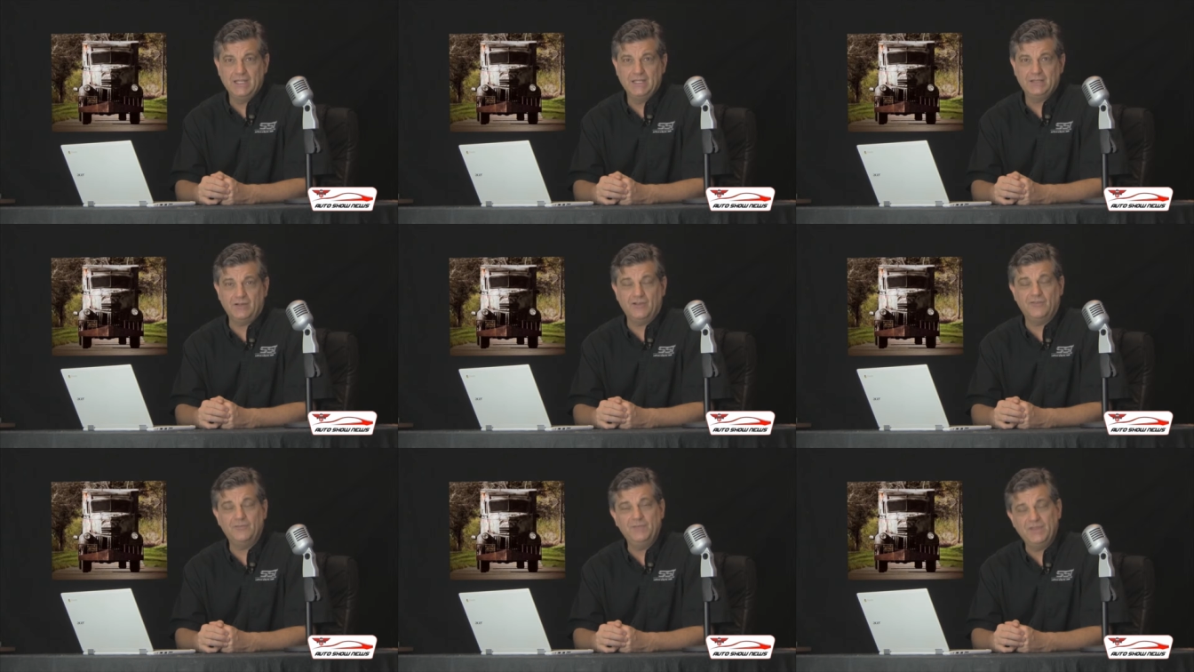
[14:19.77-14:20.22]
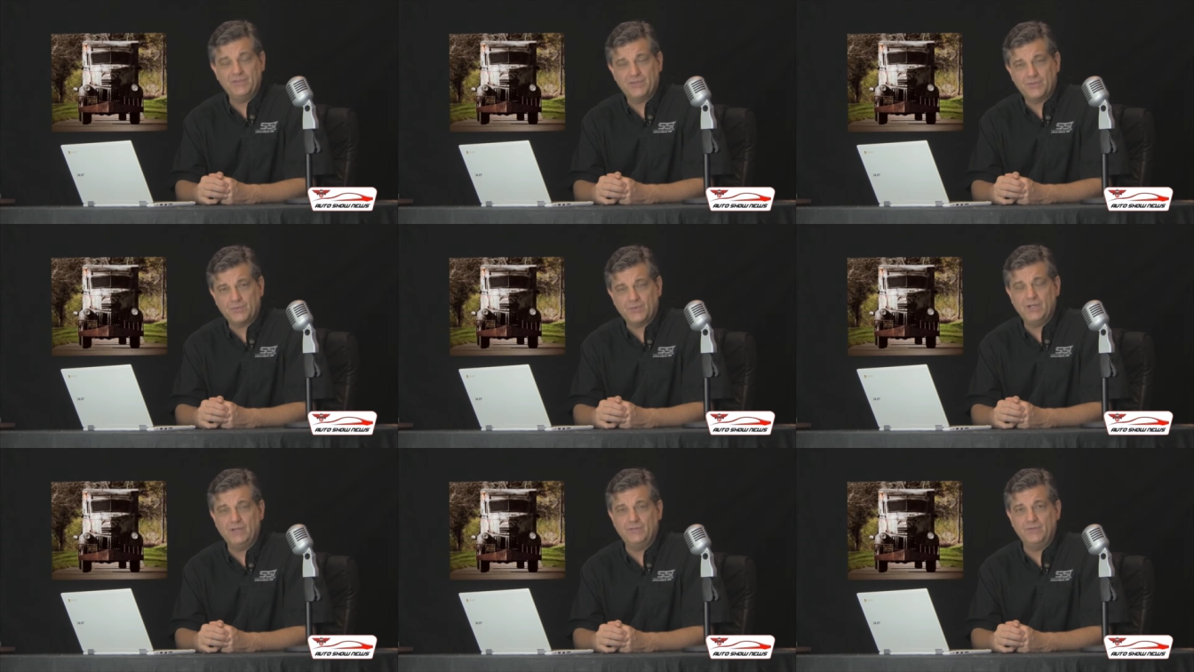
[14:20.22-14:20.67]
There have been
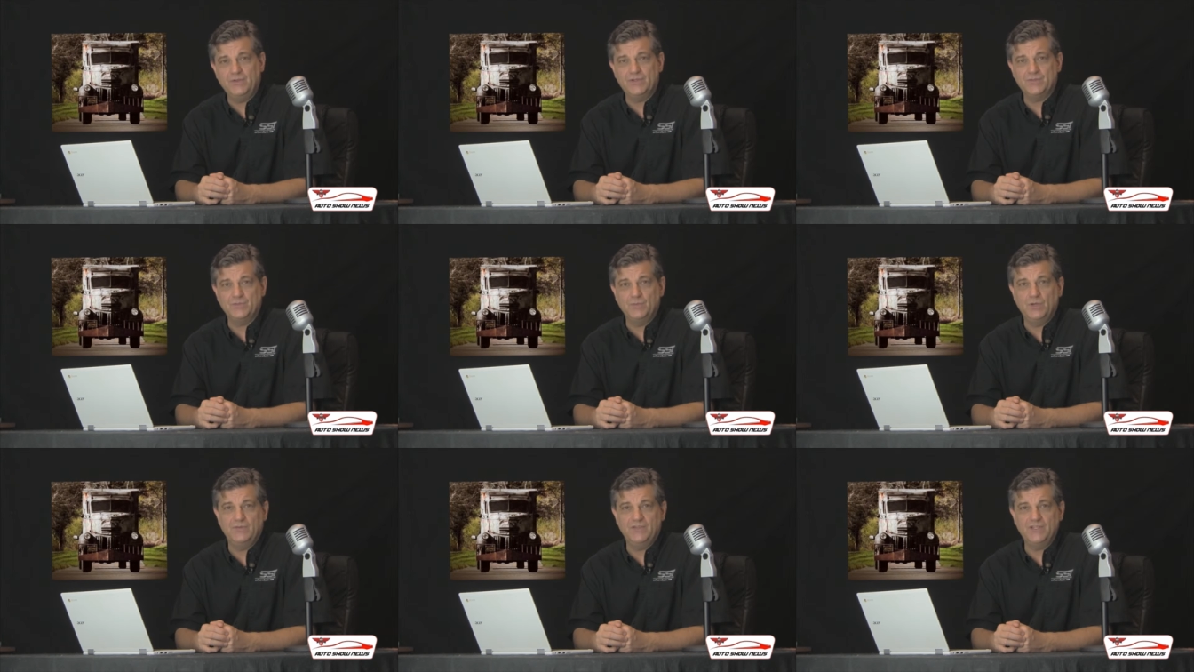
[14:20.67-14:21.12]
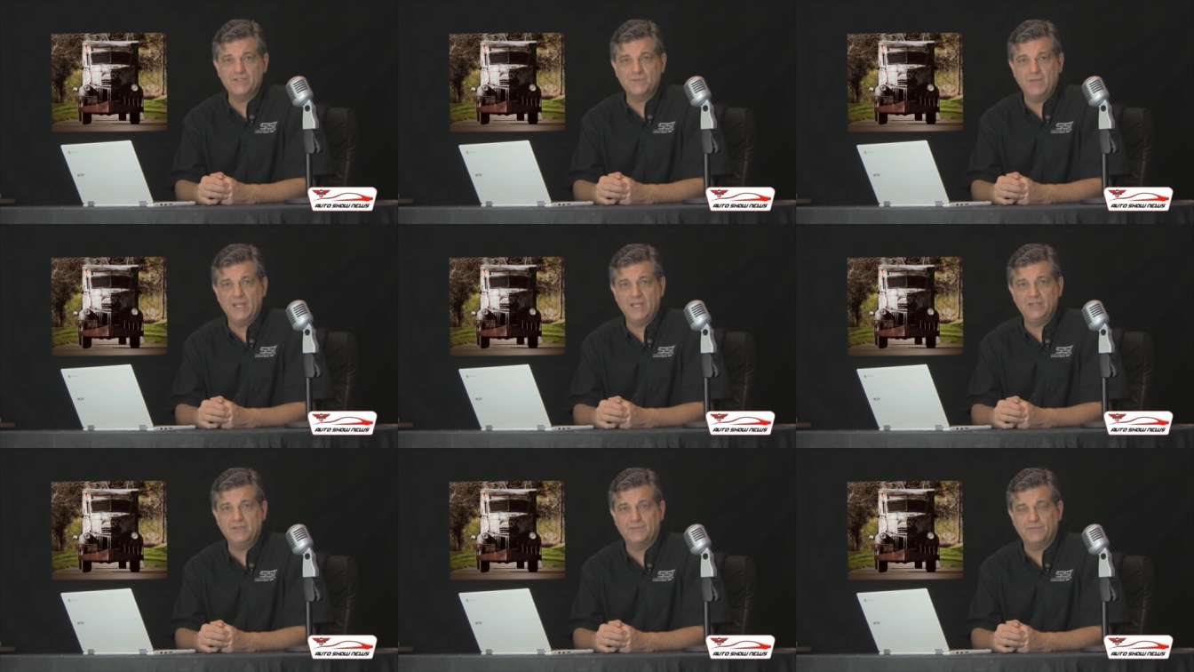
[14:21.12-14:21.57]
three of those movies
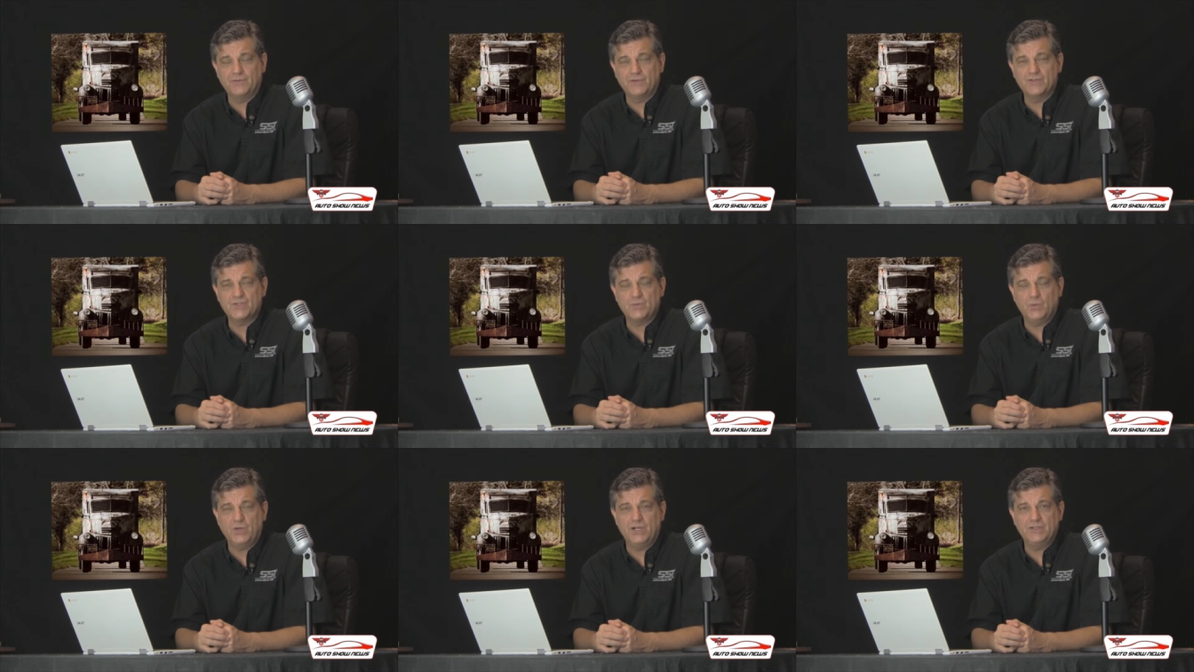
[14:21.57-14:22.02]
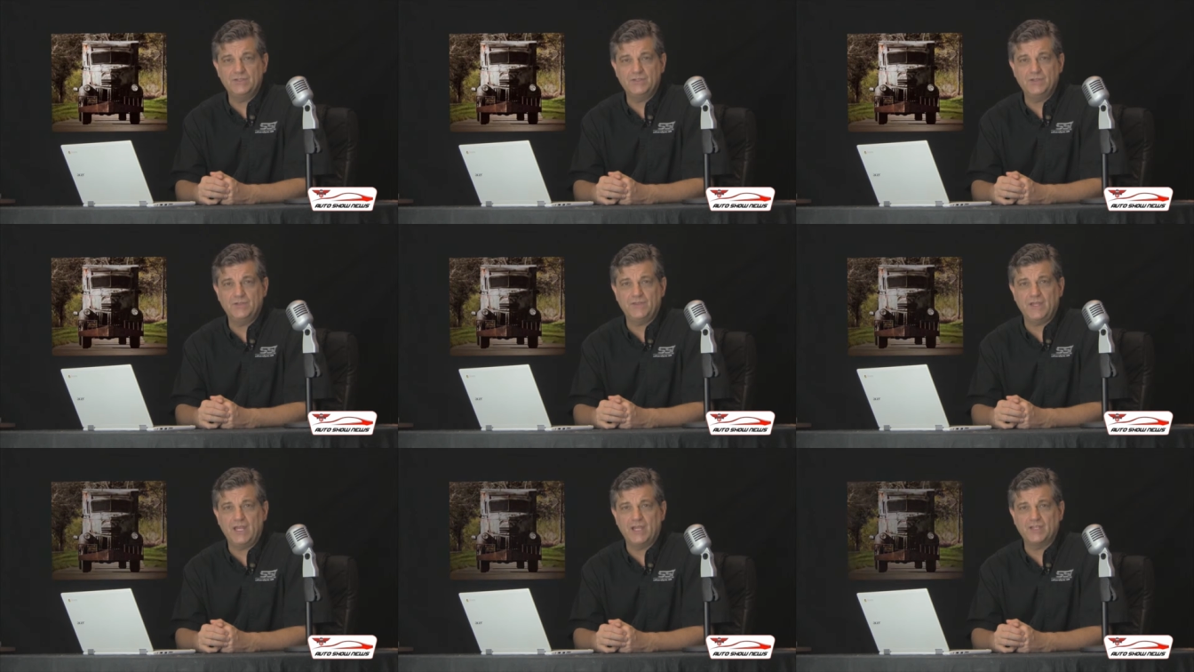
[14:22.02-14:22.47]
made. The first one in
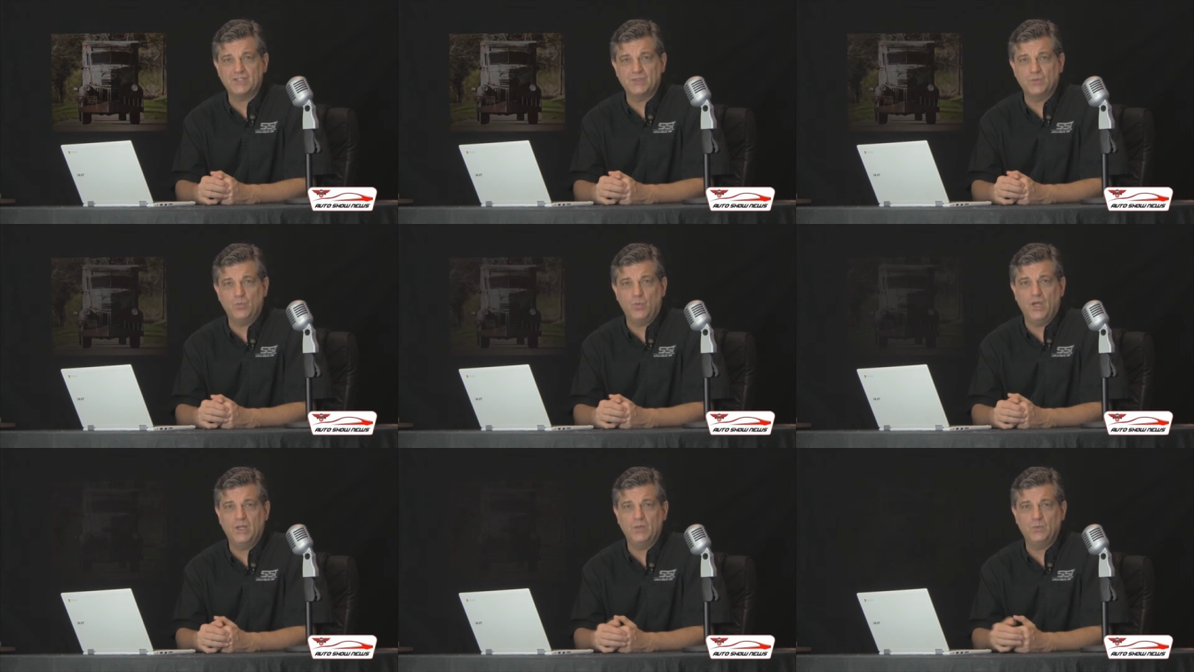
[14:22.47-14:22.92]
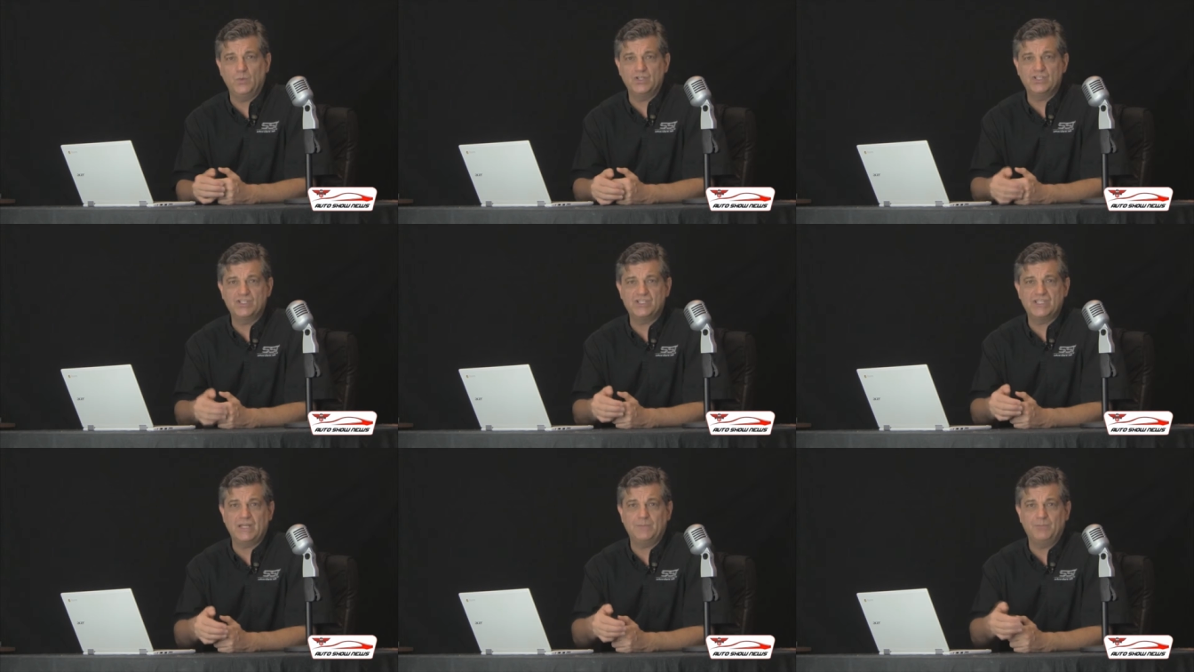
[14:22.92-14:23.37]
2001,
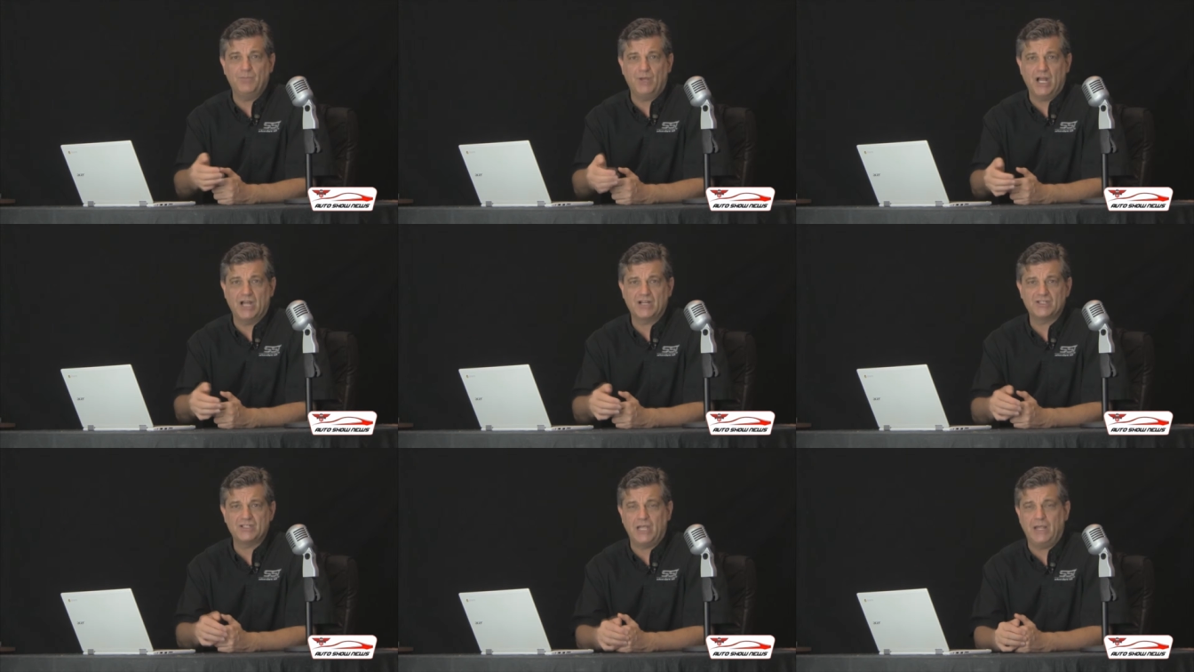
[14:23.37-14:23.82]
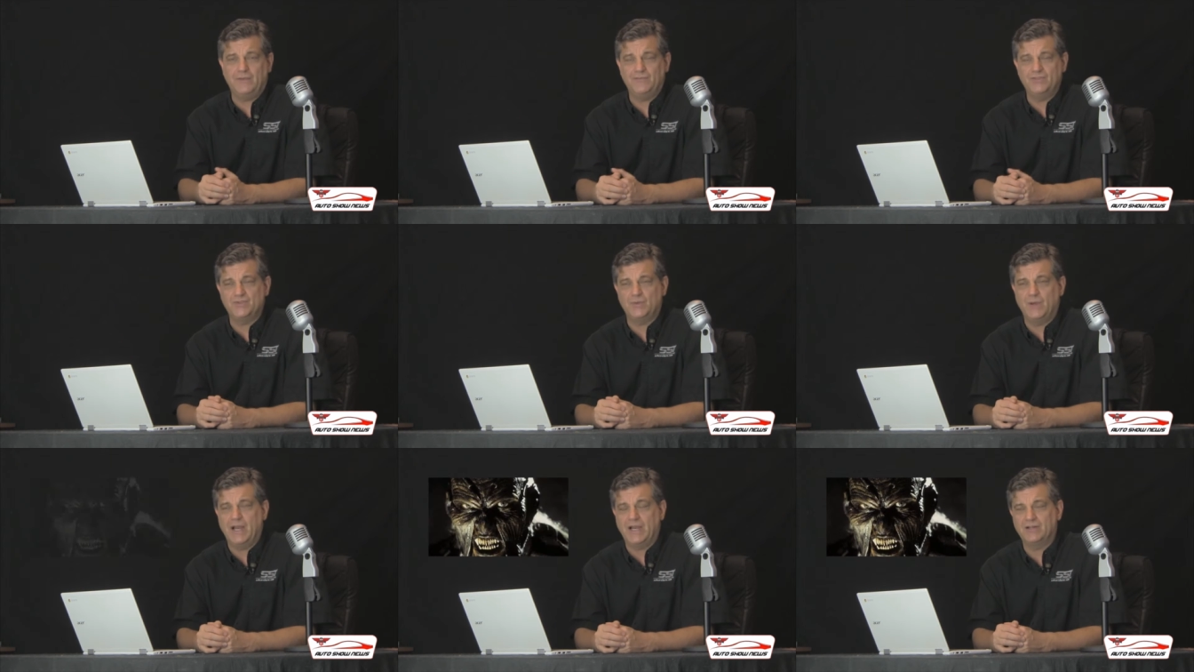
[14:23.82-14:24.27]
which set box
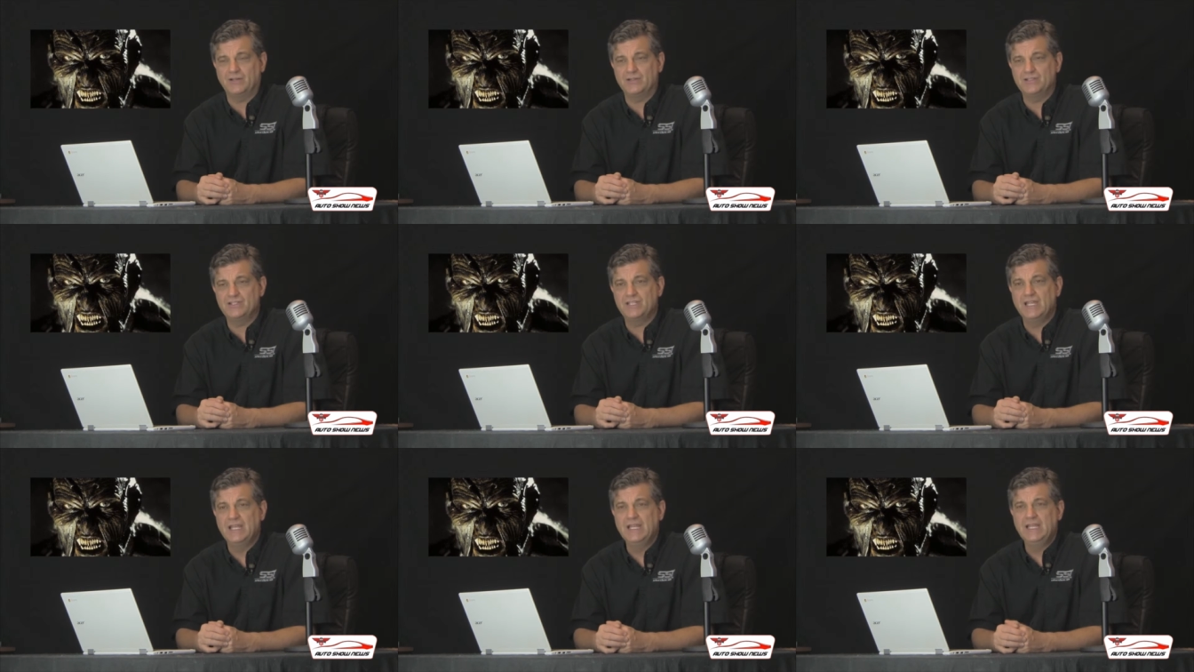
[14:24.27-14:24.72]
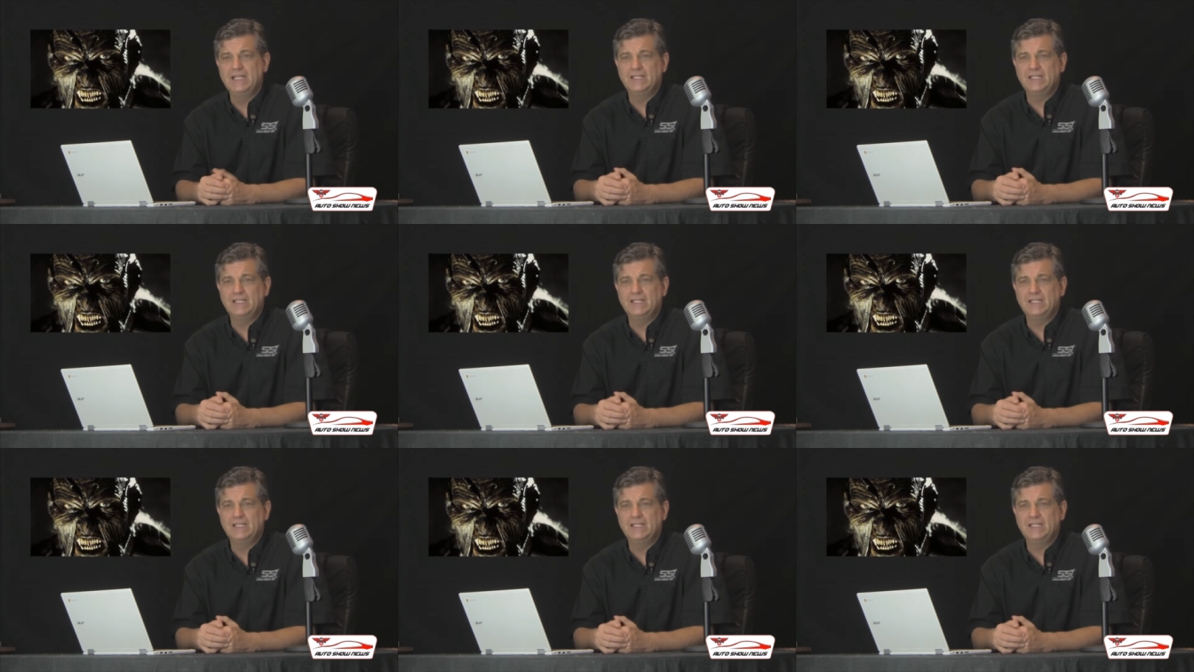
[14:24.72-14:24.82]
office records.